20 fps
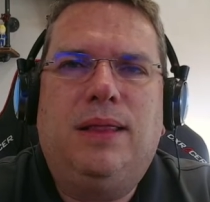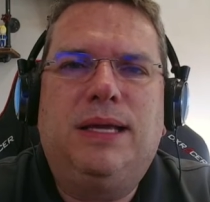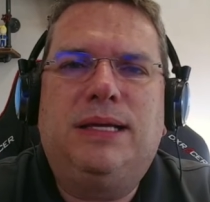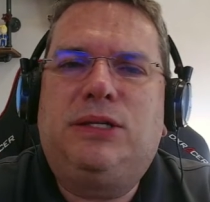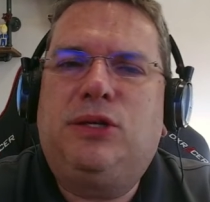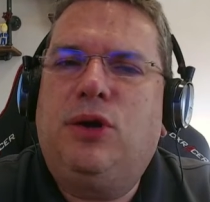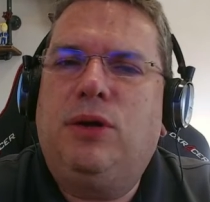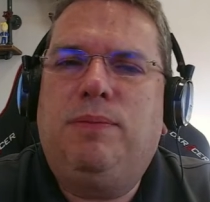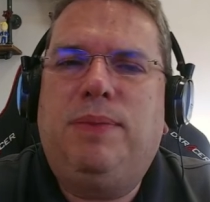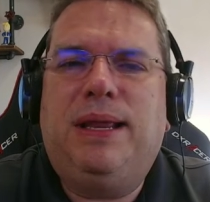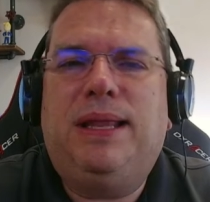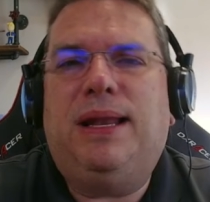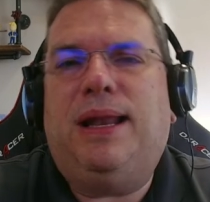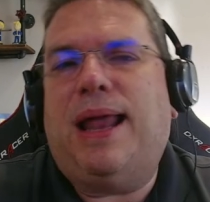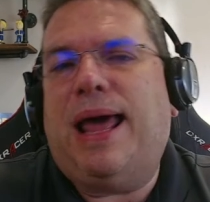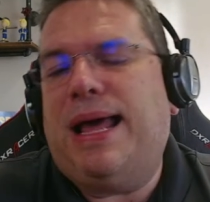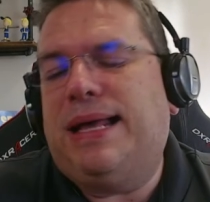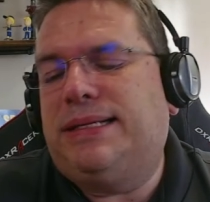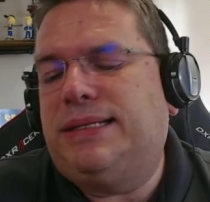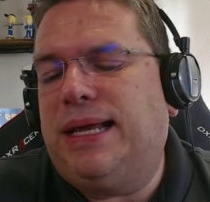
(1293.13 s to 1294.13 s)
this could be the
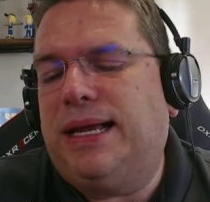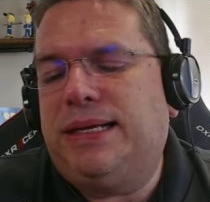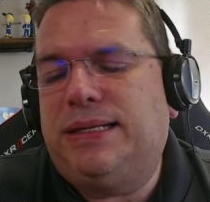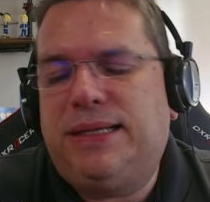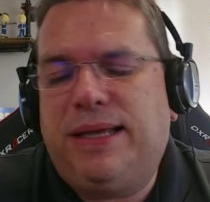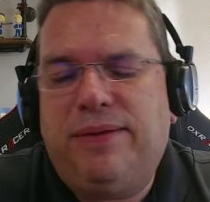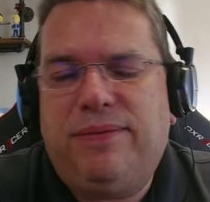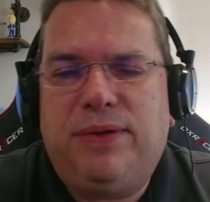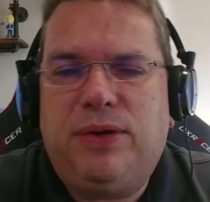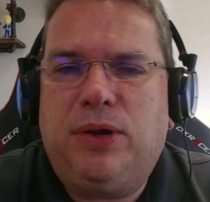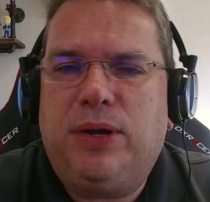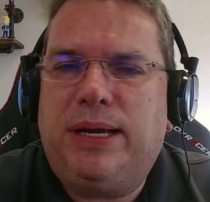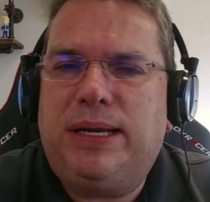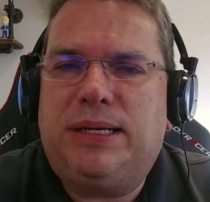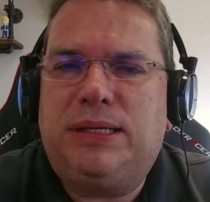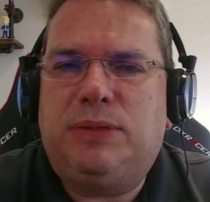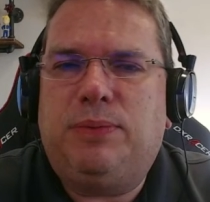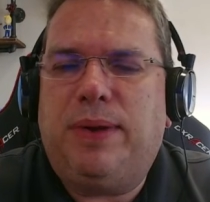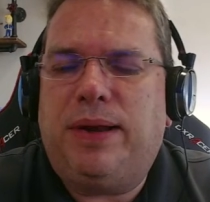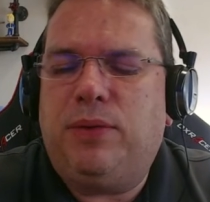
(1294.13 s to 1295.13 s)
last Thanksgiving you
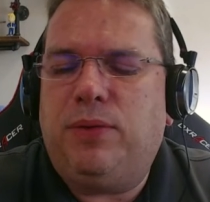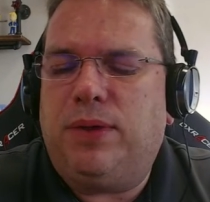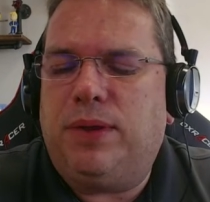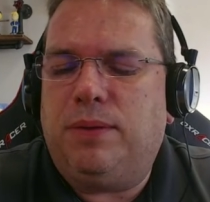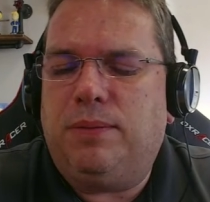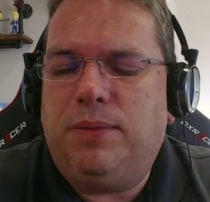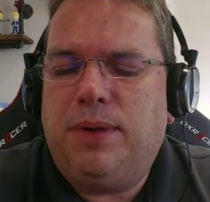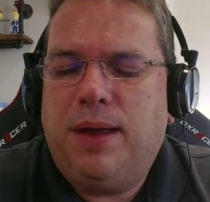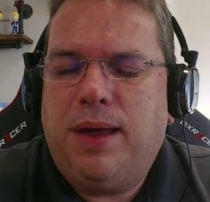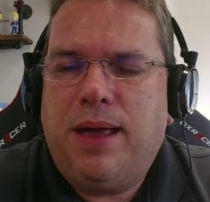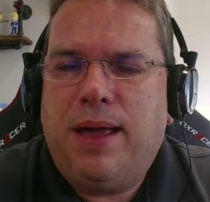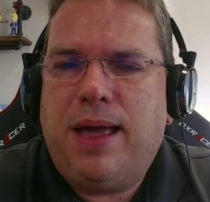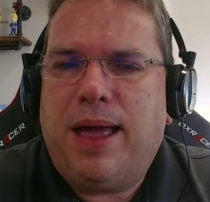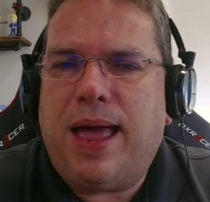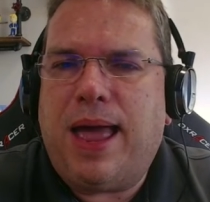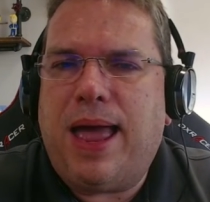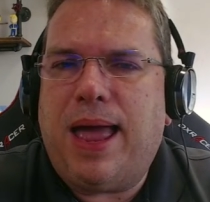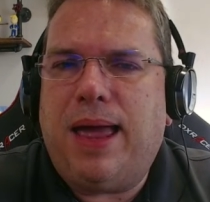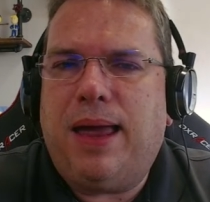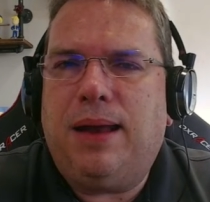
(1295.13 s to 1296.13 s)
get to spend with them.
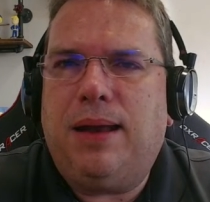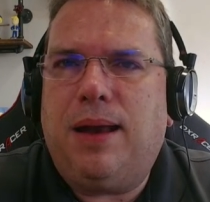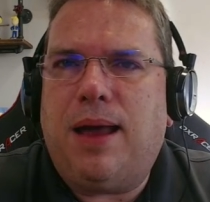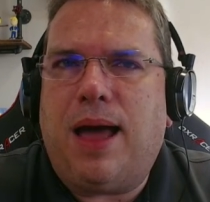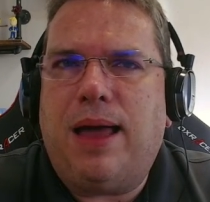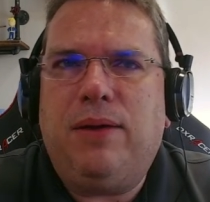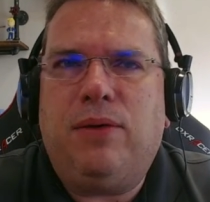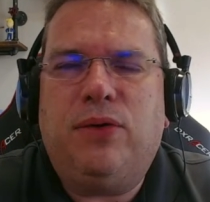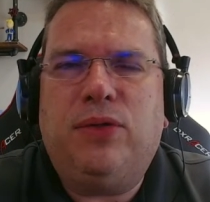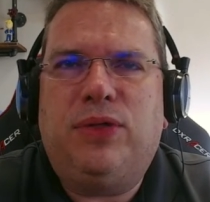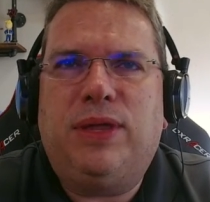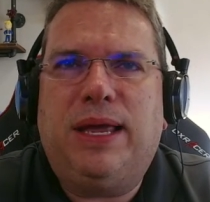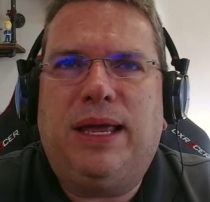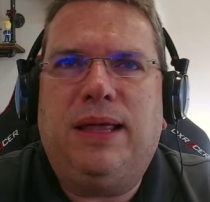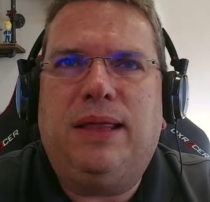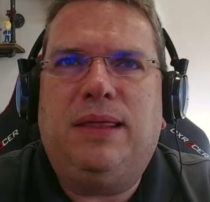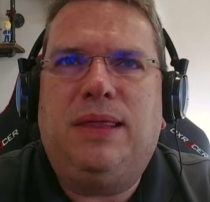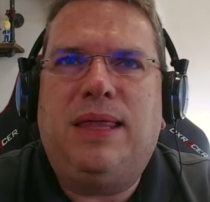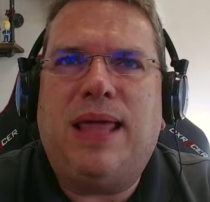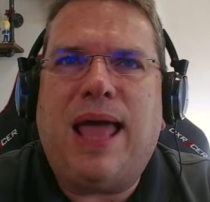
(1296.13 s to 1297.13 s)
And I don't think